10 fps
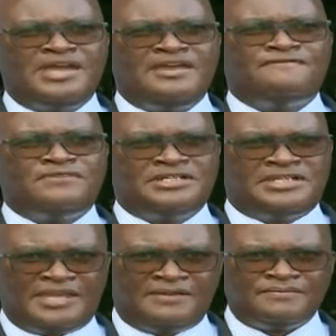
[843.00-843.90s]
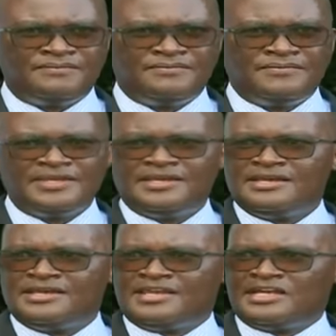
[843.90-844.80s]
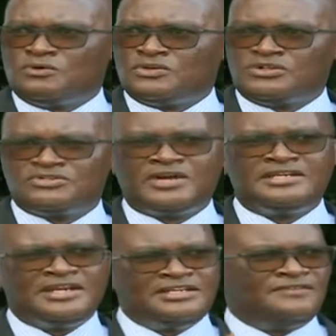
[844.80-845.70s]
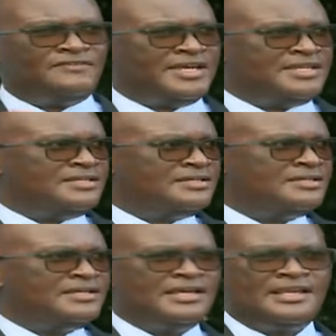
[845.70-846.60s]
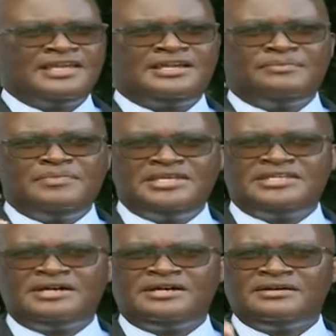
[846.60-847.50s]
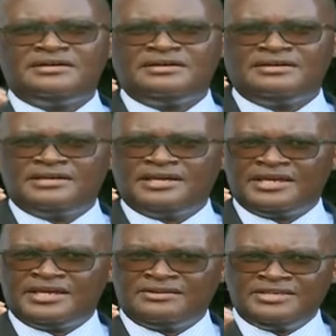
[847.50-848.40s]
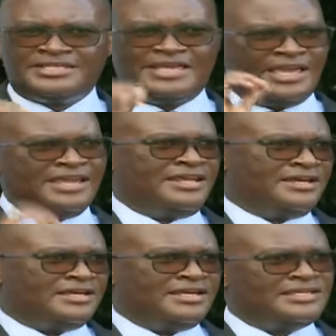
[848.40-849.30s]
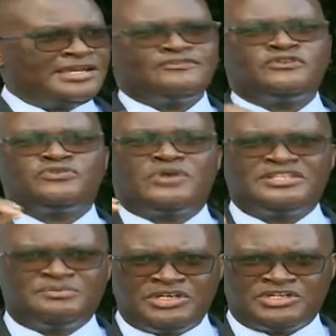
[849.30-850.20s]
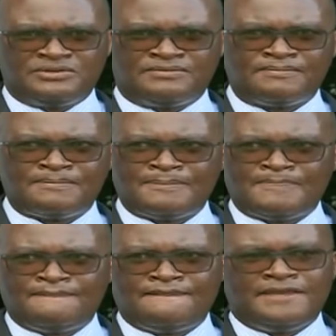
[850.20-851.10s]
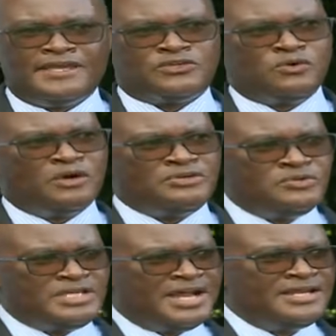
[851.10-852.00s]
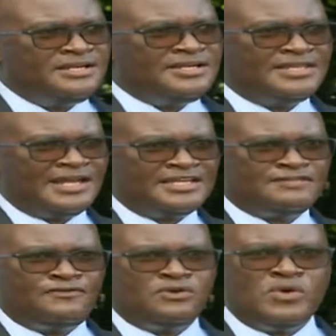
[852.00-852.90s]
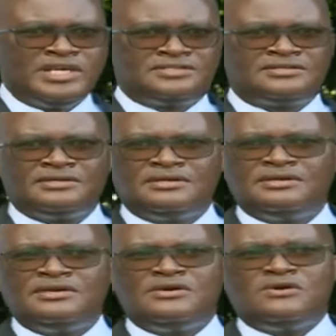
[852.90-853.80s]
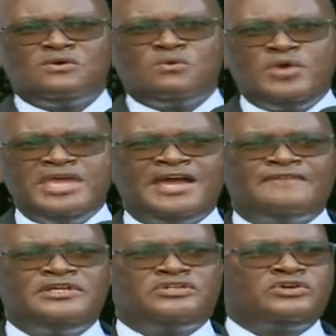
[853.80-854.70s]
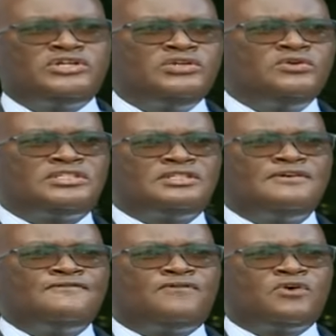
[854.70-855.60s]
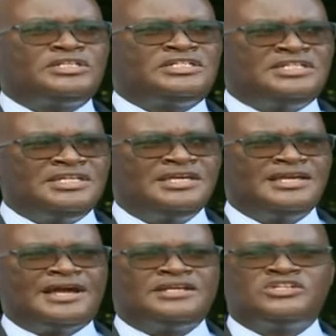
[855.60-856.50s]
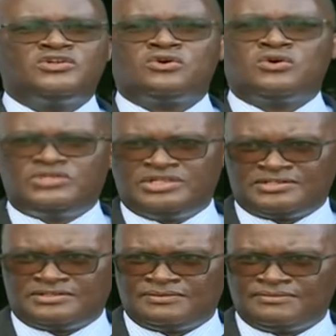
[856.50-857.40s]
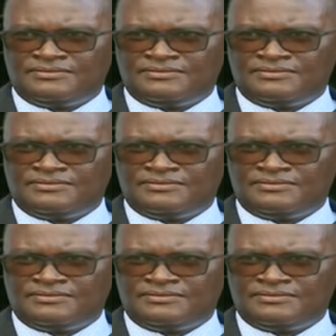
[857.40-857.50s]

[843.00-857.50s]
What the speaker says: every day, that was also identified like a major risk area in terms of transmission. And so what we've done in the last few weeks, we have introduced 40 additional coaches